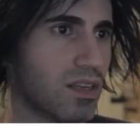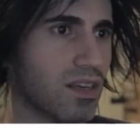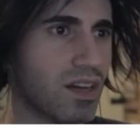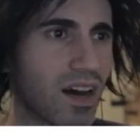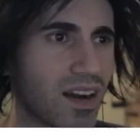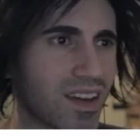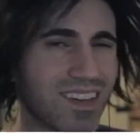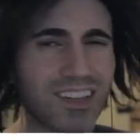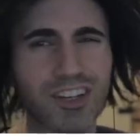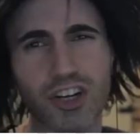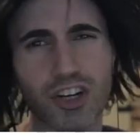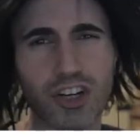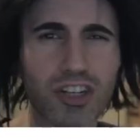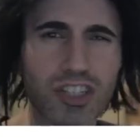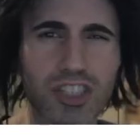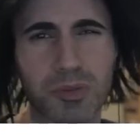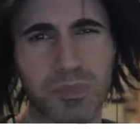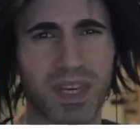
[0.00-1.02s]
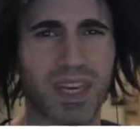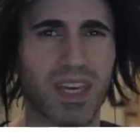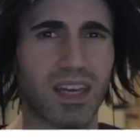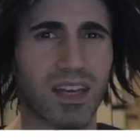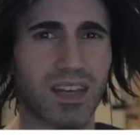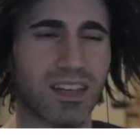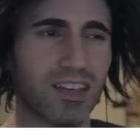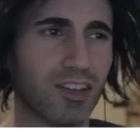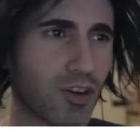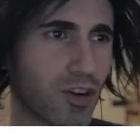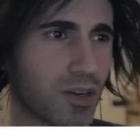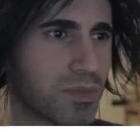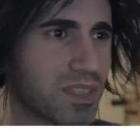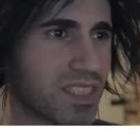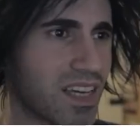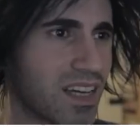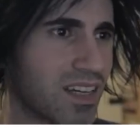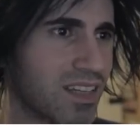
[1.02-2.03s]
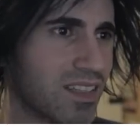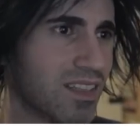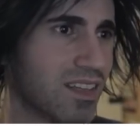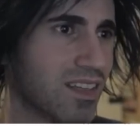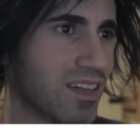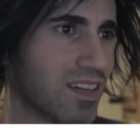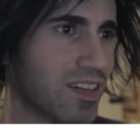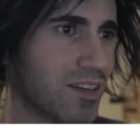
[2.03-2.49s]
You gotta encourage me. You know what I'm saying?